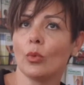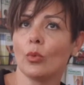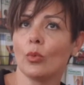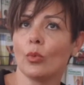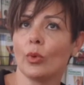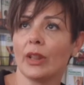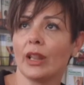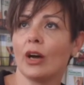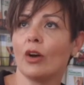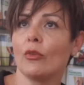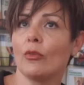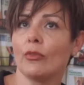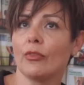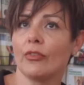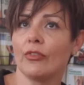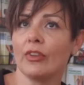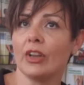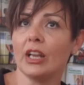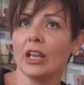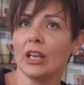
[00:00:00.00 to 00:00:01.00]
without
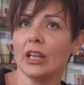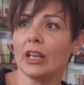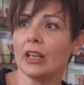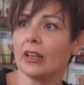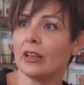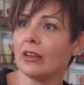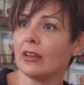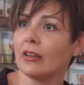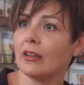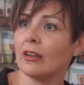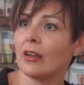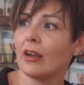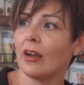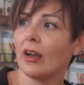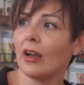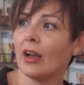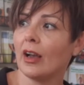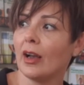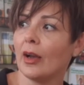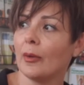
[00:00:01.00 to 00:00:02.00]
feeling
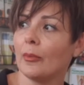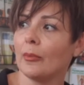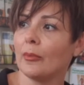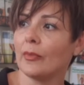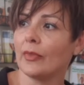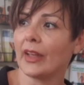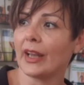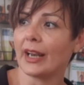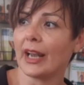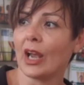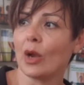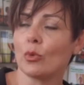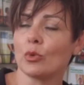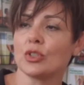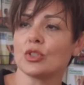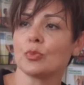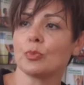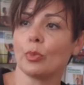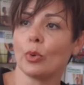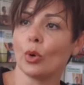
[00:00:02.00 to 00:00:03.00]
that I
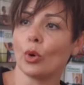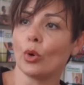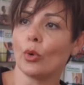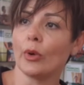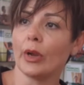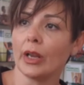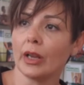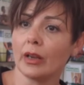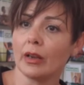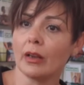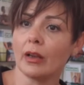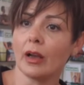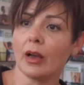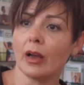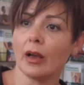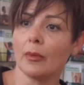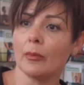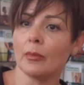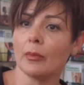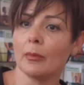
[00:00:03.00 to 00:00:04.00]
was pouring
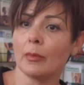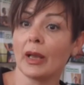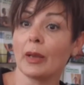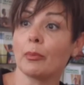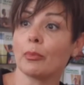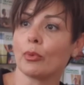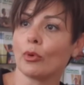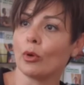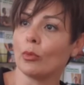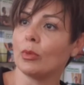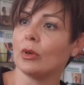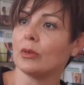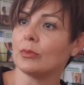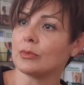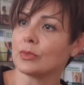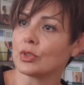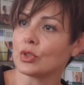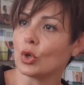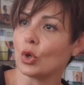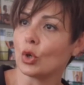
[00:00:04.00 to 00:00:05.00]
my problems